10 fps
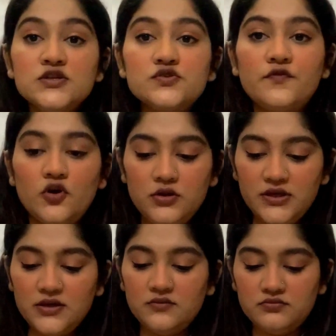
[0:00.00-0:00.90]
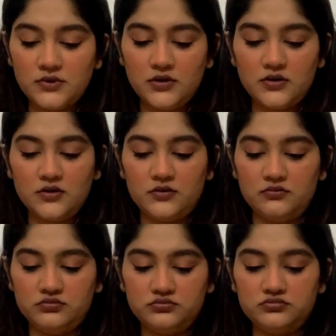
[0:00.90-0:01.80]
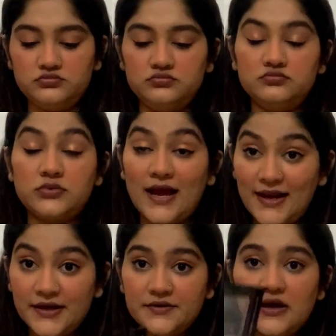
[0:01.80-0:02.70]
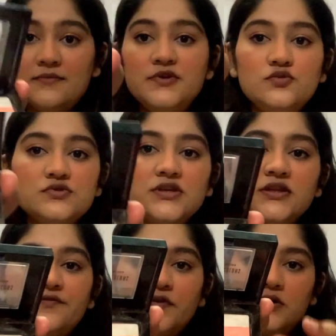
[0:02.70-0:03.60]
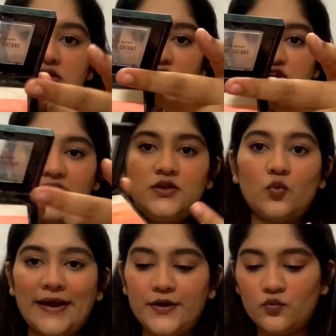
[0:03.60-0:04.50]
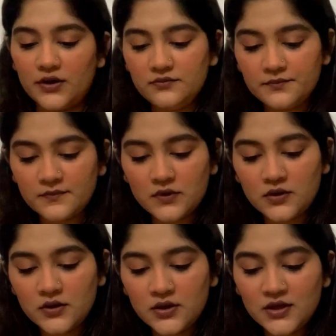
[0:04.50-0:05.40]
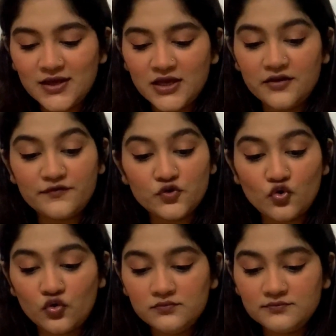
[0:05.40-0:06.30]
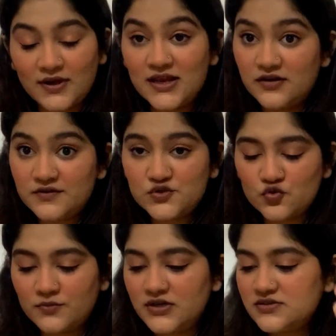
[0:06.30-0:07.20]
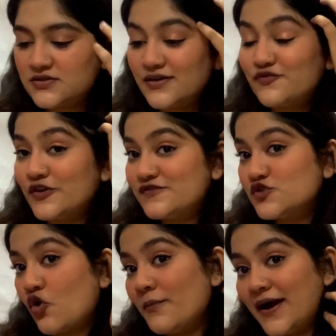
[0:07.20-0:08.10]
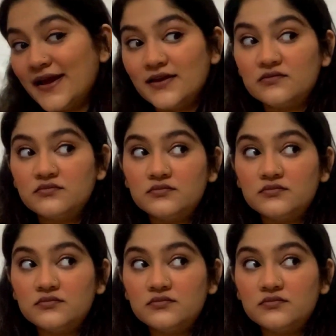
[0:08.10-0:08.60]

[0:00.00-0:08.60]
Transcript: So for the highlighter, I'll be using the first shade, the white one. If you know, I love it so much. If you have saw my